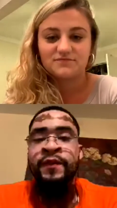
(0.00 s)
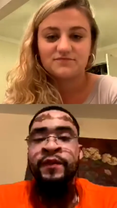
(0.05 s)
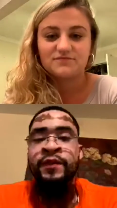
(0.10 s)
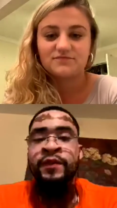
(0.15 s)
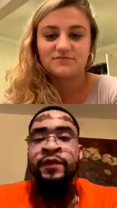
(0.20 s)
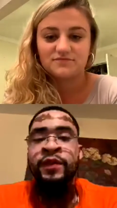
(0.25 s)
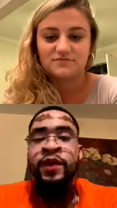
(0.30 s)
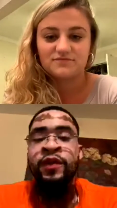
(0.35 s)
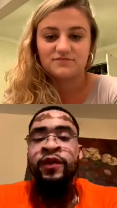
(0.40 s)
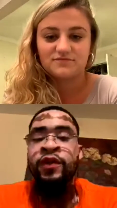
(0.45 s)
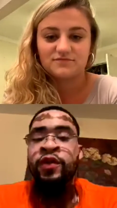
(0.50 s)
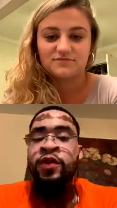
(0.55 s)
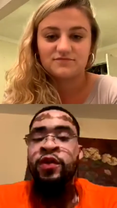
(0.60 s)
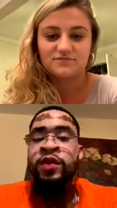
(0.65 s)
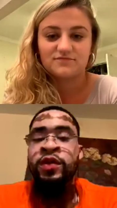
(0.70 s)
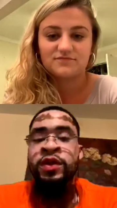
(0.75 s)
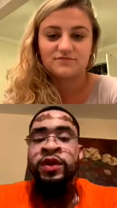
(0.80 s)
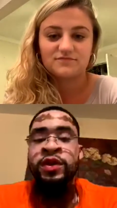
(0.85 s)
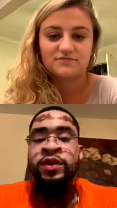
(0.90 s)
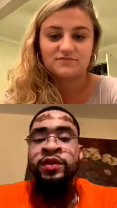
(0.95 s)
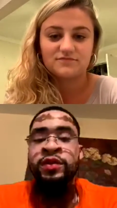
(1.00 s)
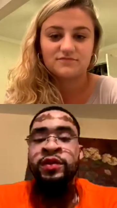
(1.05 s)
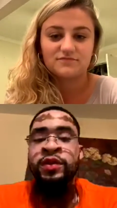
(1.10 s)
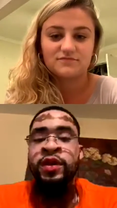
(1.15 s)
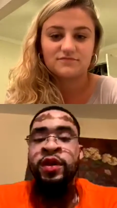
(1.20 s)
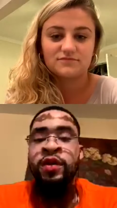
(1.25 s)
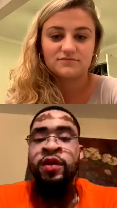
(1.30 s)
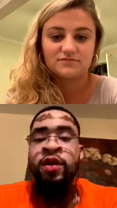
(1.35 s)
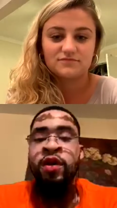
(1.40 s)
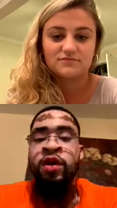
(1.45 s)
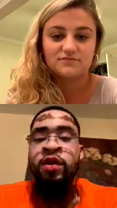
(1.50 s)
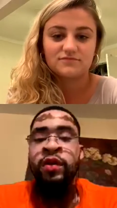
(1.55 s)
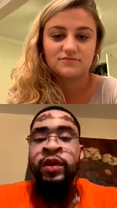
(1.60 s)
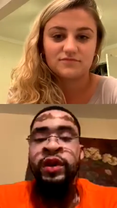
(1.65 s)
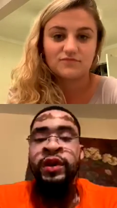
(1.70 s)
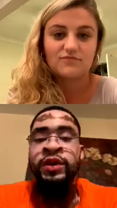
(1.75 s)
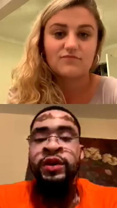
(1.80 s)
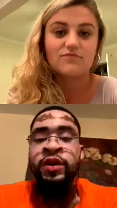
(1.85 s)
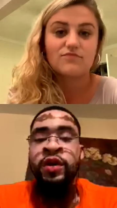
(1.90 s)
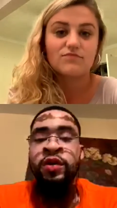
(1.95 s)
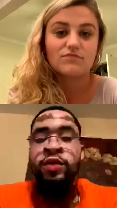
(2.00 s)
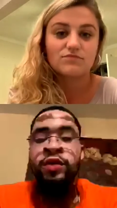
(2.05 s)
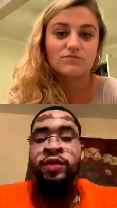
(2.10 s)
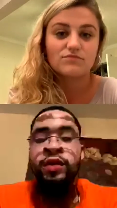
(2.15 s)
Speaker 1: of course, you know, always. So